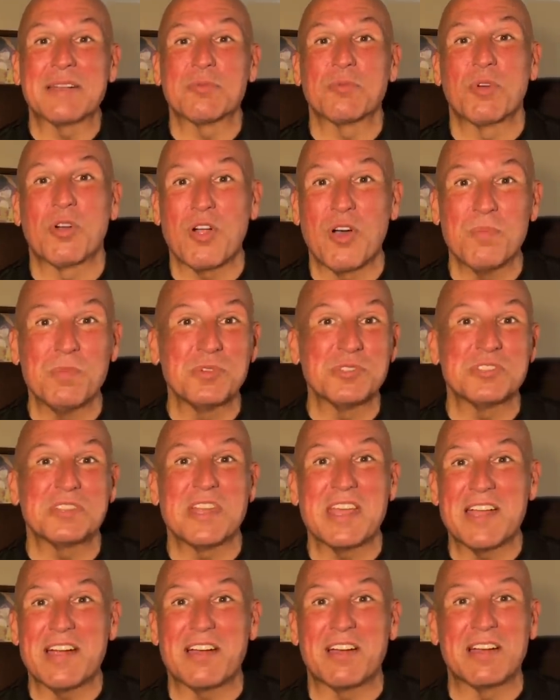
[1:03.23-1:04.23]
We're almost
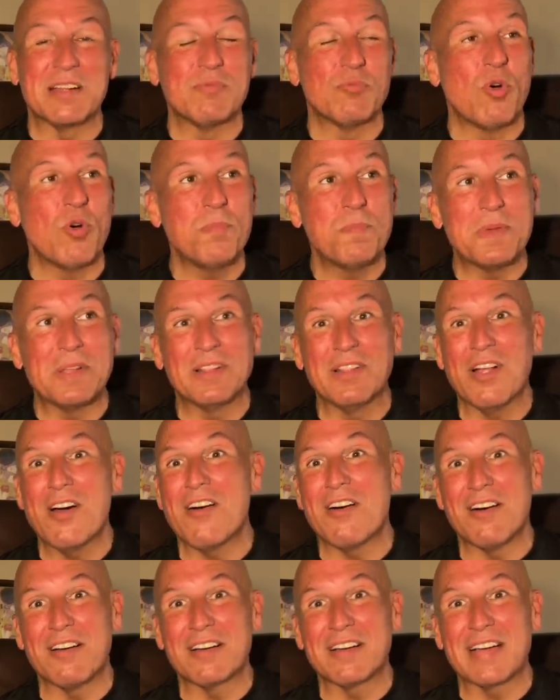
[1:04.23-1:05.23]
there. It won't be
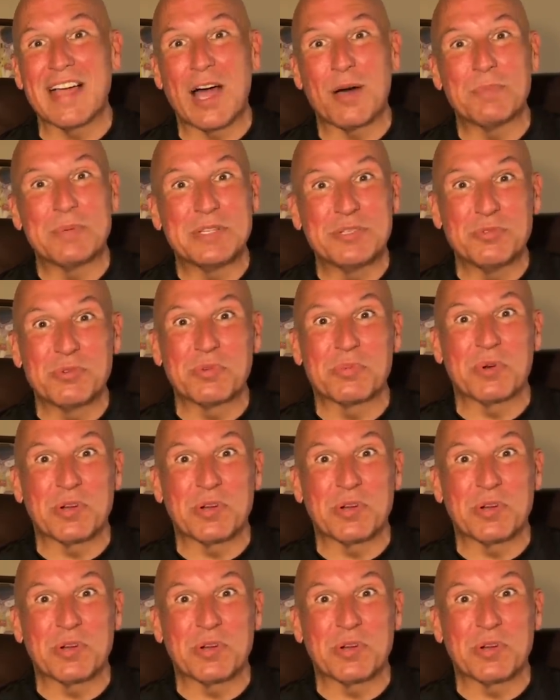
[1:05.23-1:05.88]
long. I'll be doing